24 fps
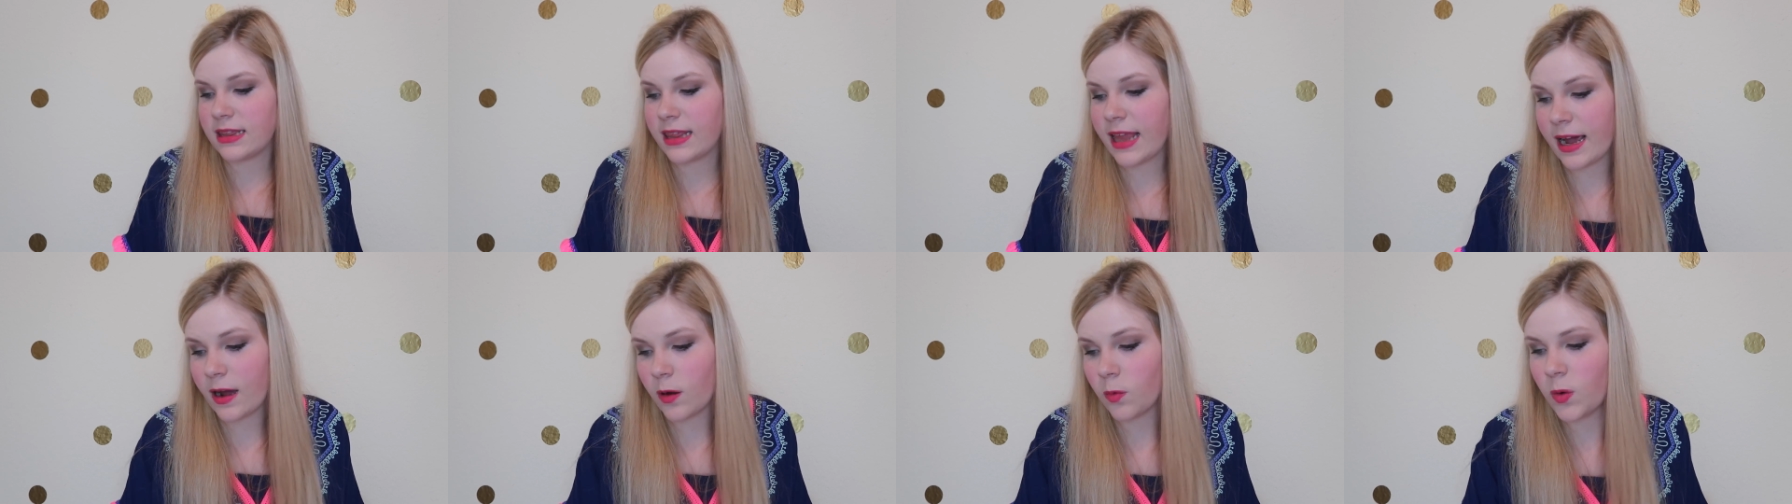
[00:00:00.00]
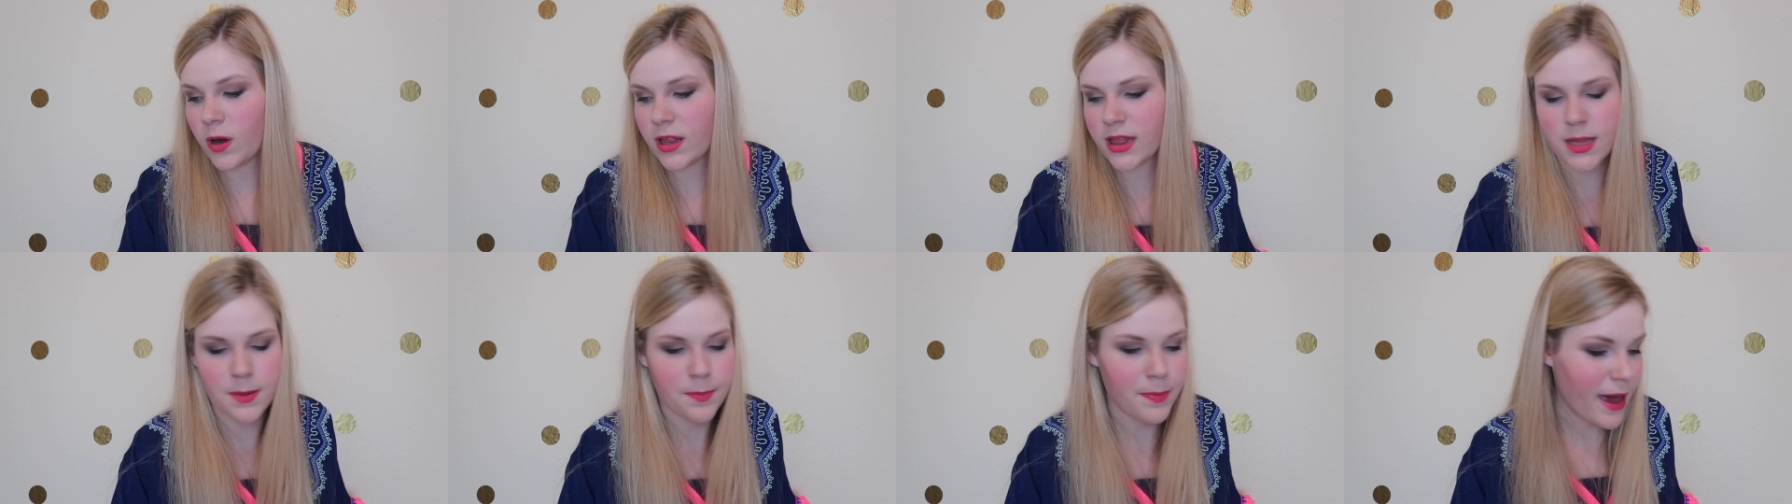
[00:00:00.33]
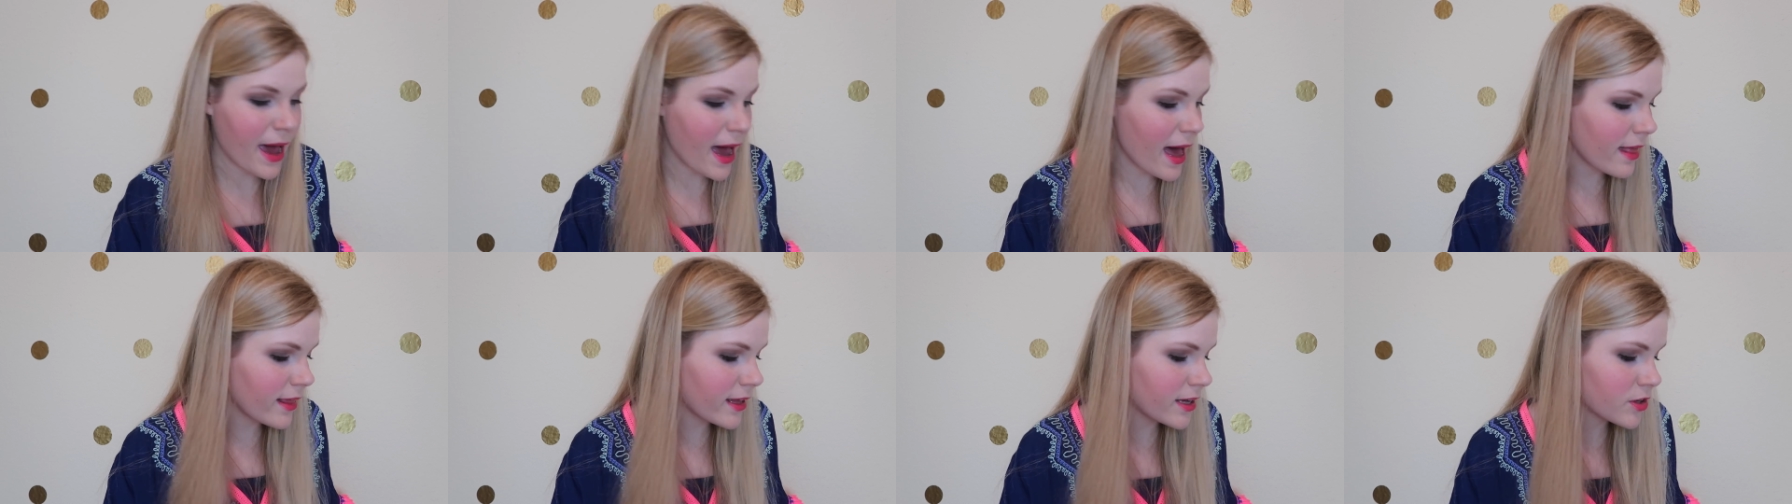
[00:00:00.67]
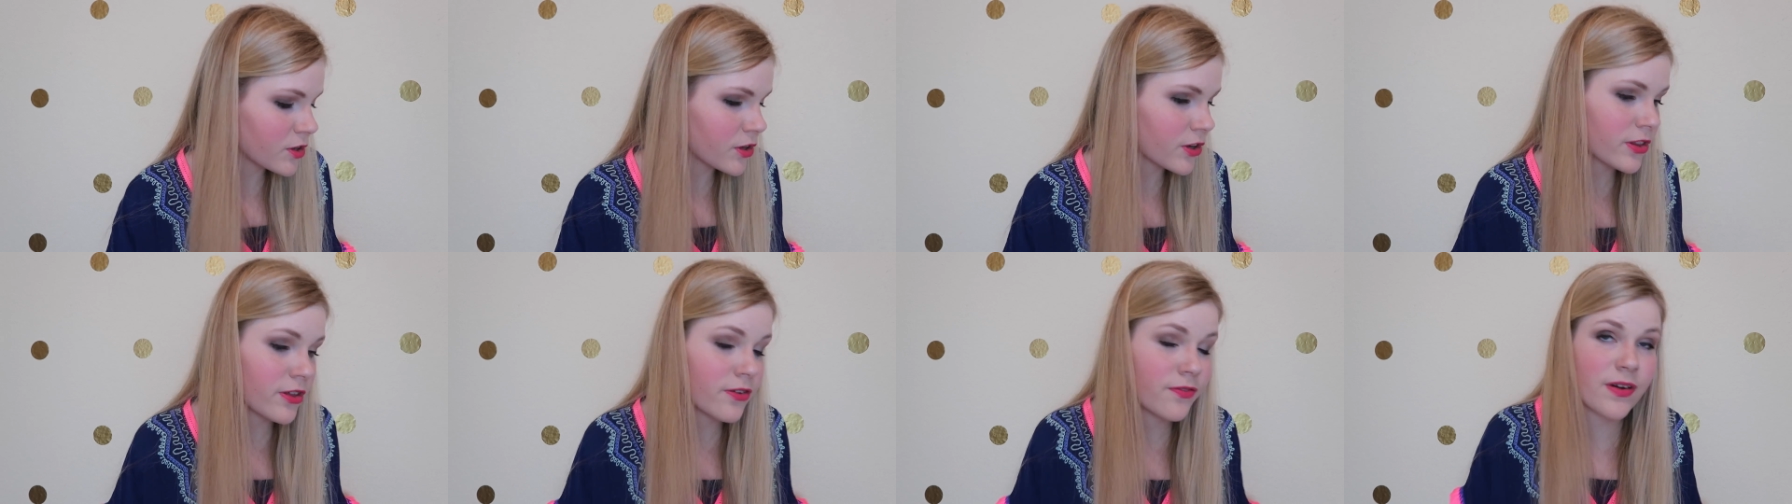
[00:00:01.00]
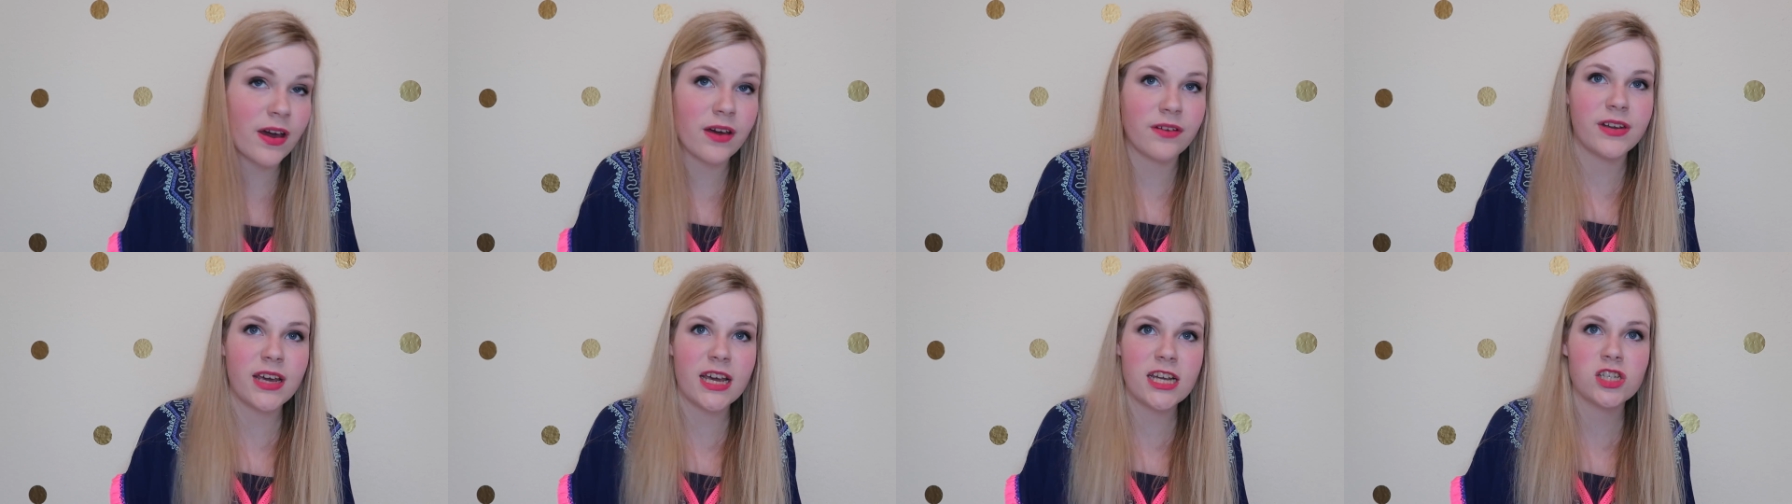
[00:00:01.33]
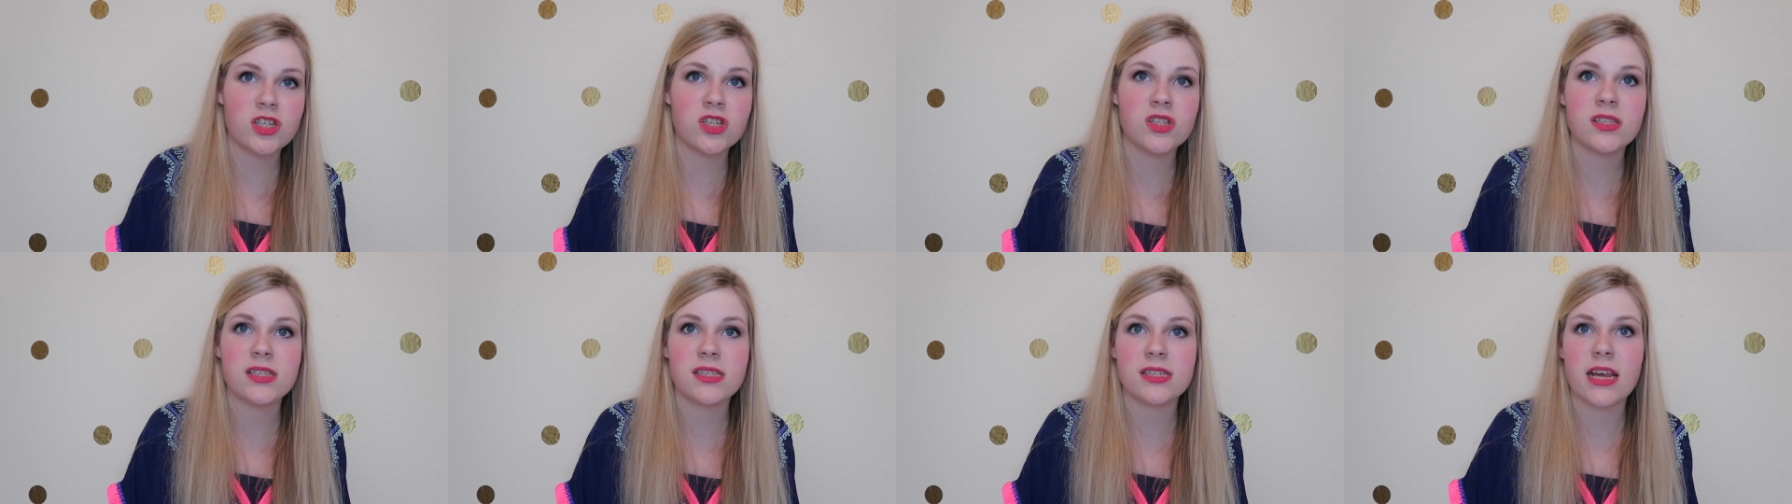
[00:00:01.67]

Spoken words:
like want the palette or the foundation